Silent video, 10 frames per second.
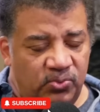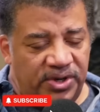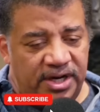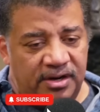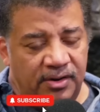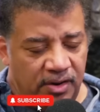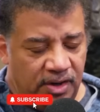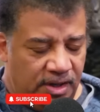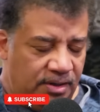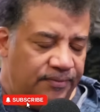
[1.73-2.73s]
where
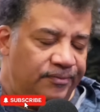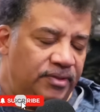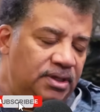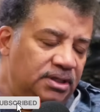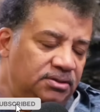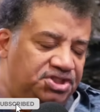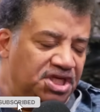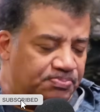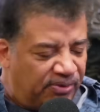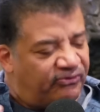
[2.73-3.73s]

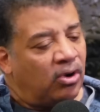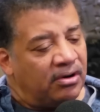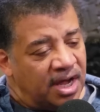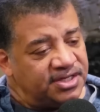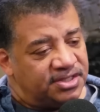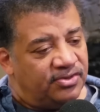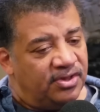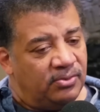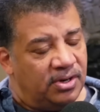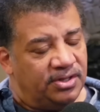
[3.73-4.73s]
just before us,
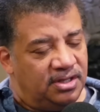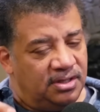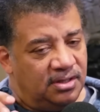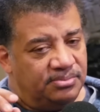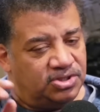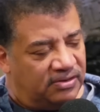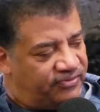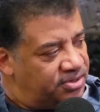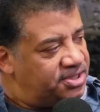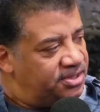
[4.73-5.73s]
there were the
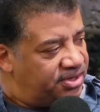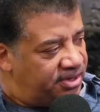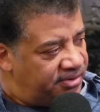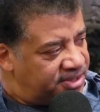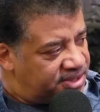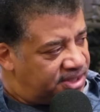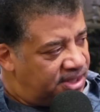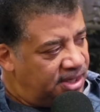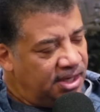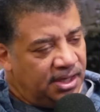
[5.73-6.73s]
observers and the theorists.
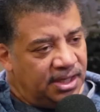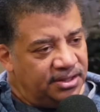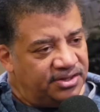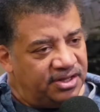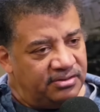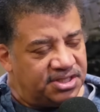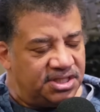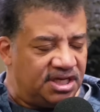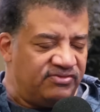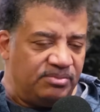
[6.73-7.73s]
And the theorists,
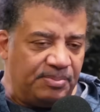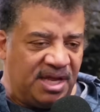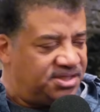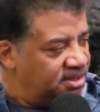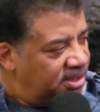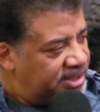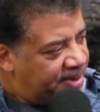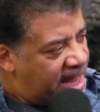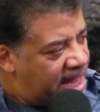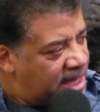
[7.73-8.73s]
you give them a pencil and a
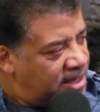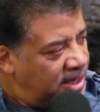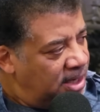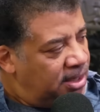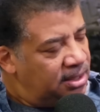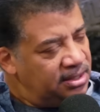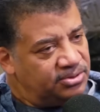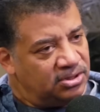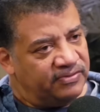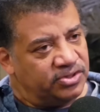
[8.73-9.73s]
pad, and the
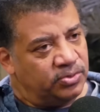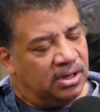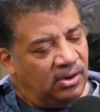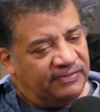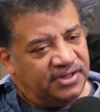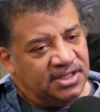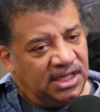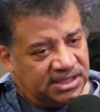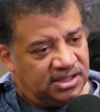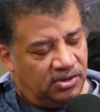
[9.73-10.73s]
observers would go off to
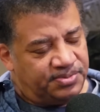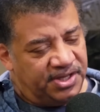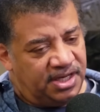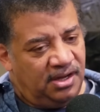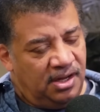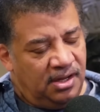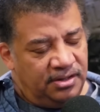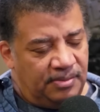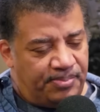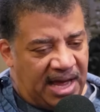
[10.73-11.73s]
telescopes. And then
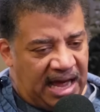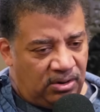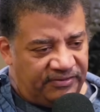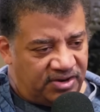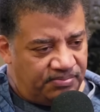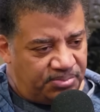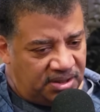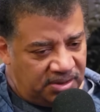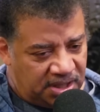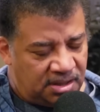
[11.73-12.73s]
the power of
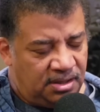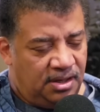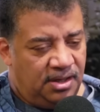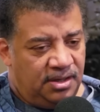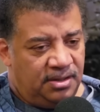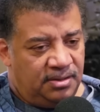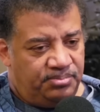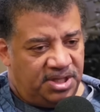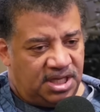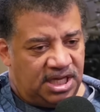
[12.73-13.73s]
computing
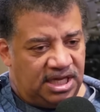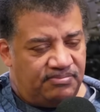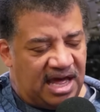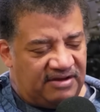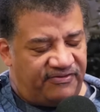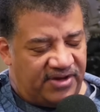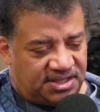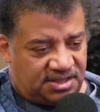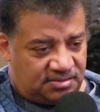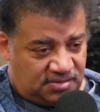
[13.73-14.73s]
became
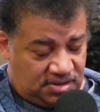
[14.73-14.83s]
manifest